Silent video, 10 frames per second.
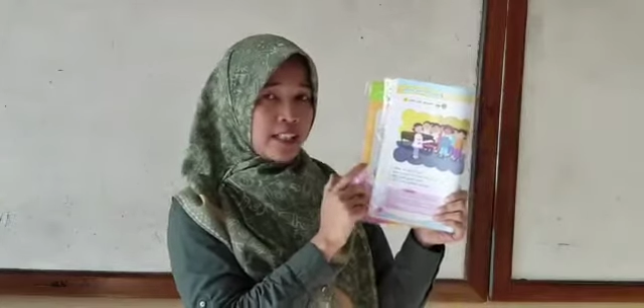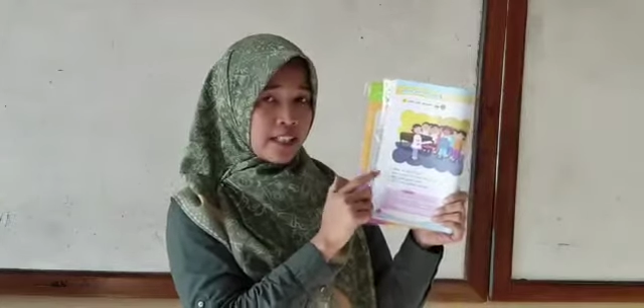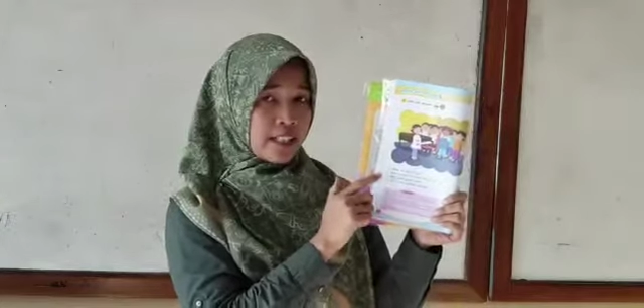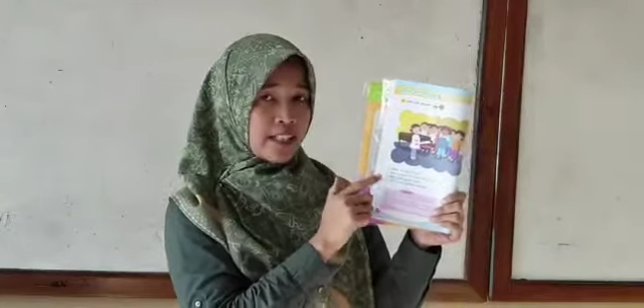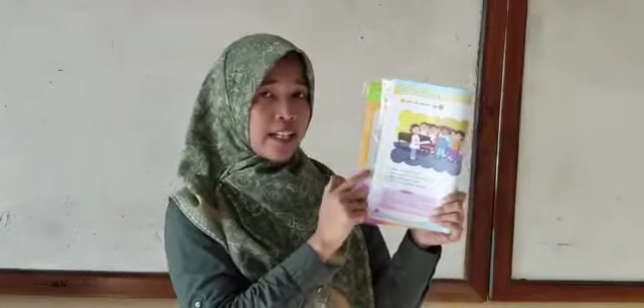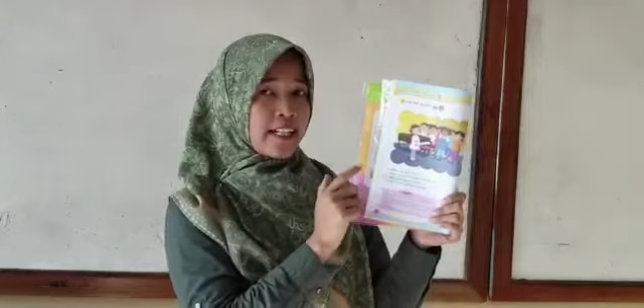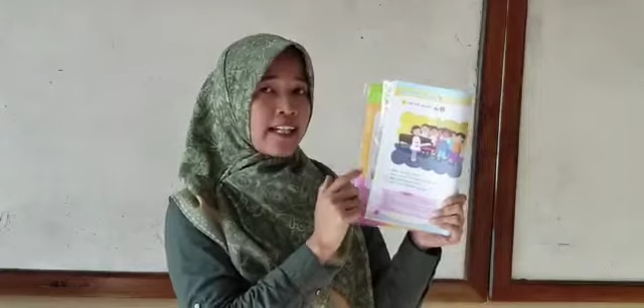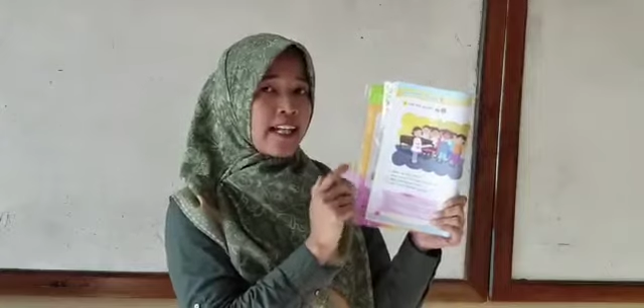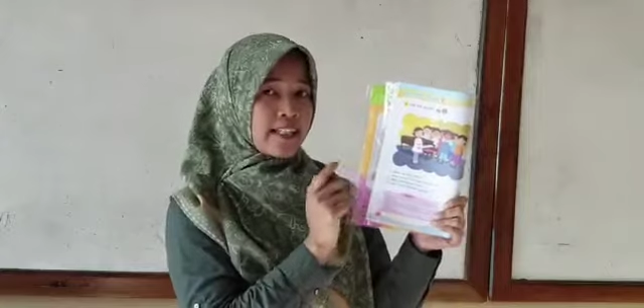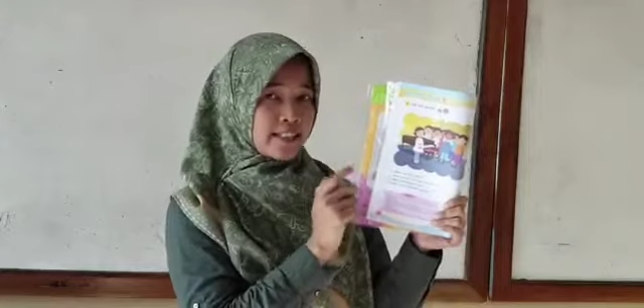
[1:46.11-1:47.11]
Read
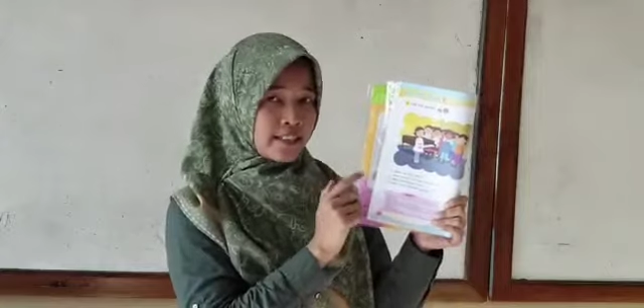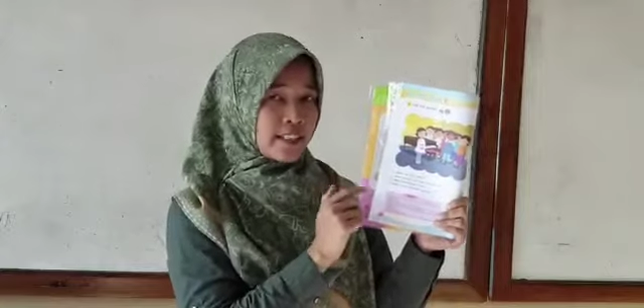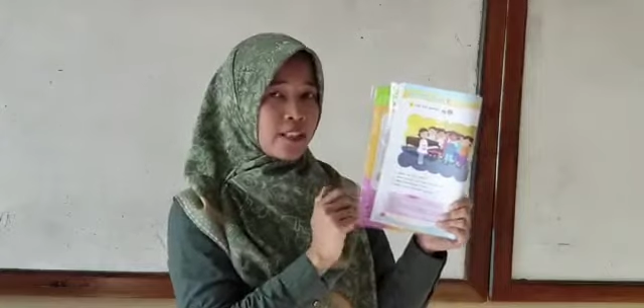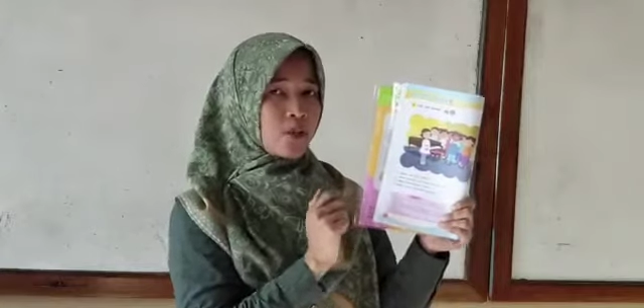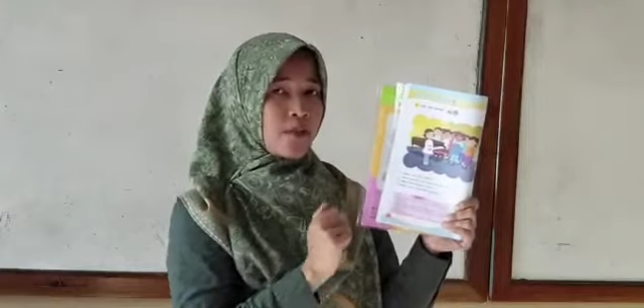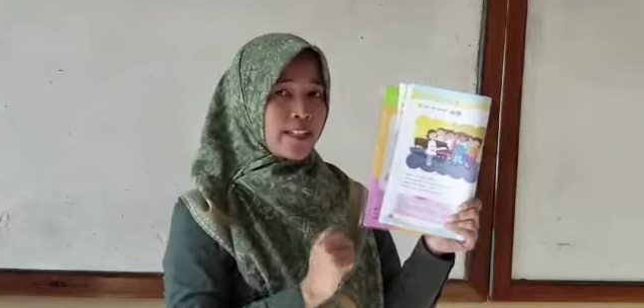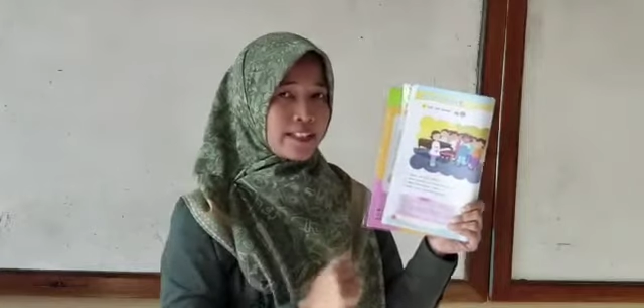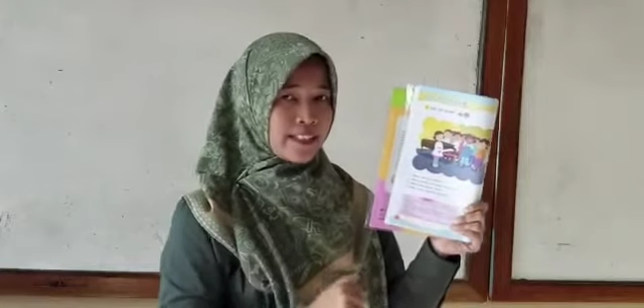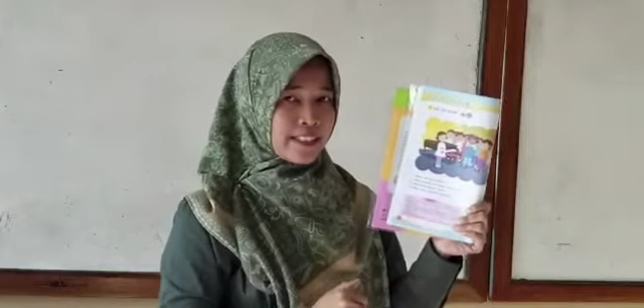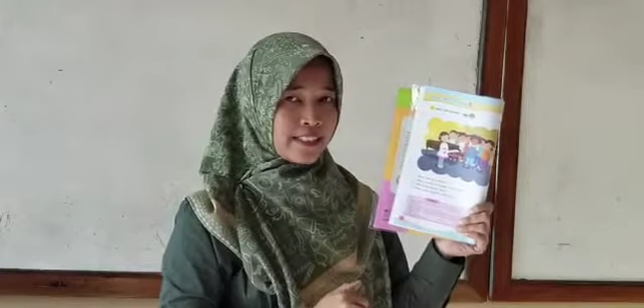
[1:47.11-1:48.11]
and answer the
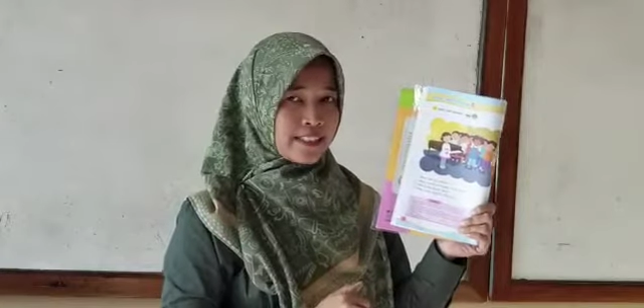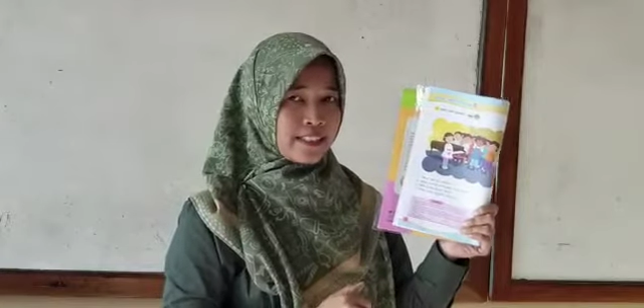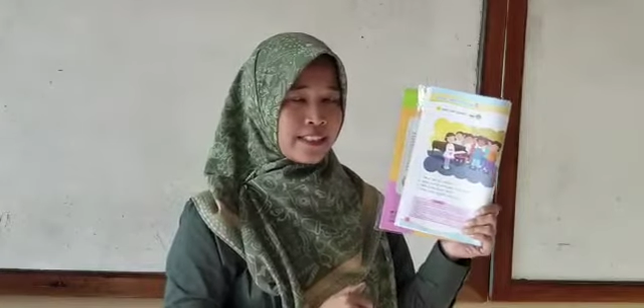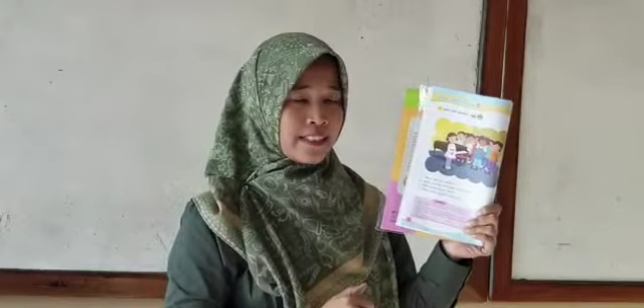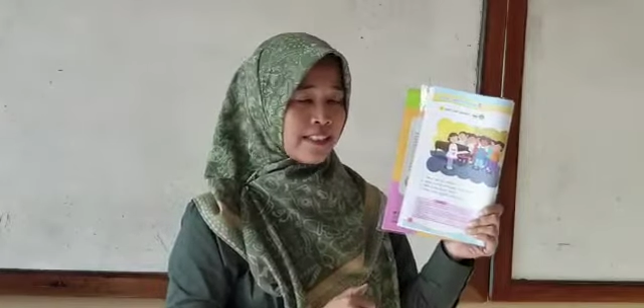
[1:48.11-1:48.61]
questions.